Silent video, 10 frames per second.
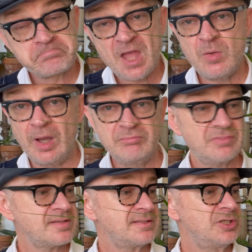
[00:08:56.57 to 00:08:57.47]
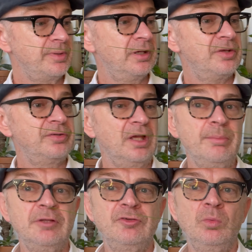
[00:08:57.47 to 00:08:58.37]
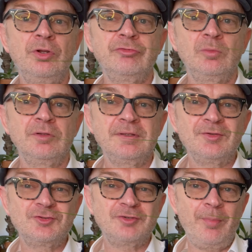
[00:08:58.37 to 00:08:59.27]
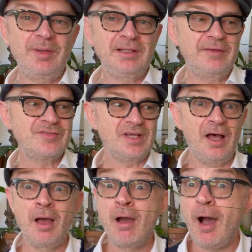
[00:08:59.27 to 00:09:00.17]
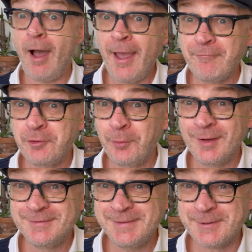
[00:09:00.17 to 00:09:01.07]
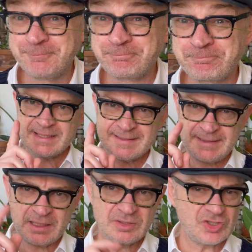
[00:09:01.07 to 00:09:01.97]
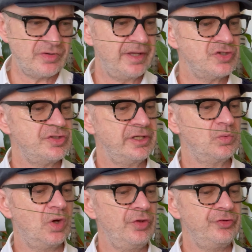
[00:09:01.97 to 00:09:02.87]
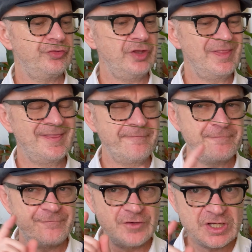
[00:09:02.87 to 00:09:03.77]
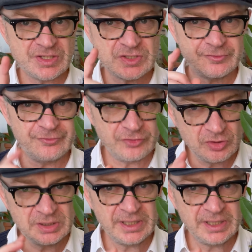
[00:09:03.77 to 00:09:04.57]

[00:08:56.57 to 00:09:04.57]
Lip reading: Anyway, doesn't seem to be hurting it. But if you're wondering what these strappy leaves are, I have no idea. Second strange thing was that the first few